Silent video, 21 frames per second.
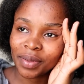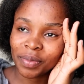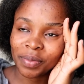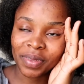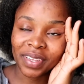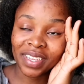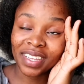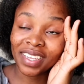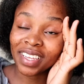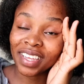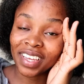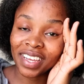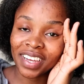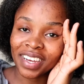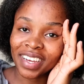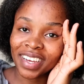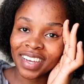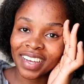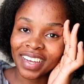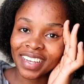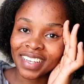being
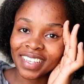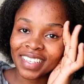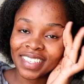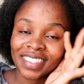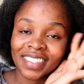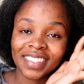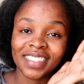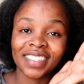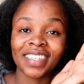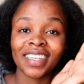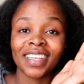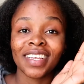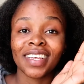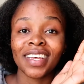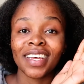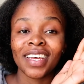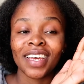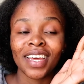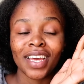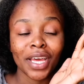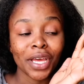young, guys.
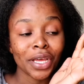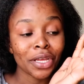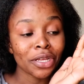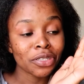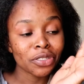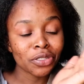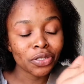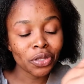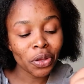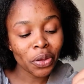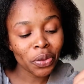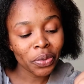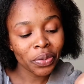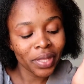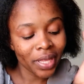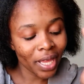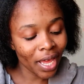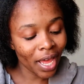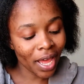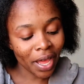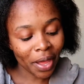So
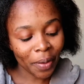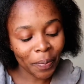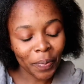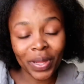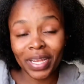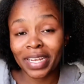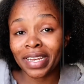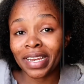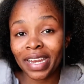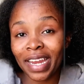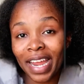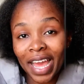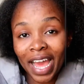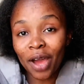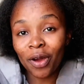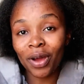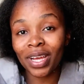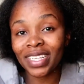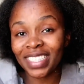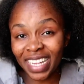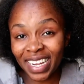yeah, but
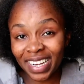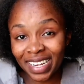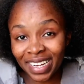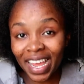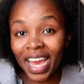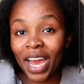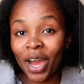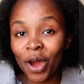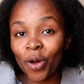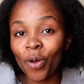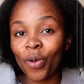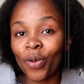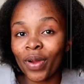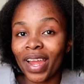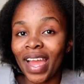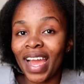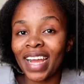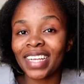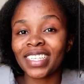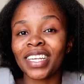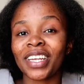now, as I said, now we're
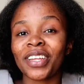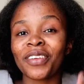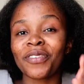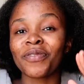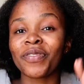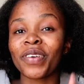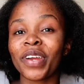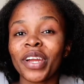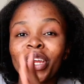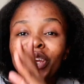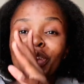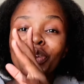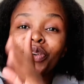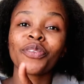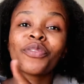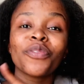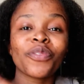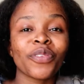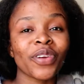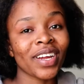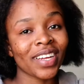actually very good
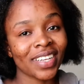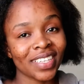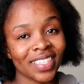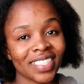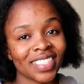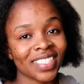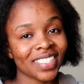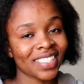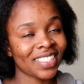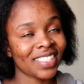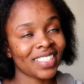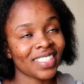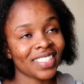friends.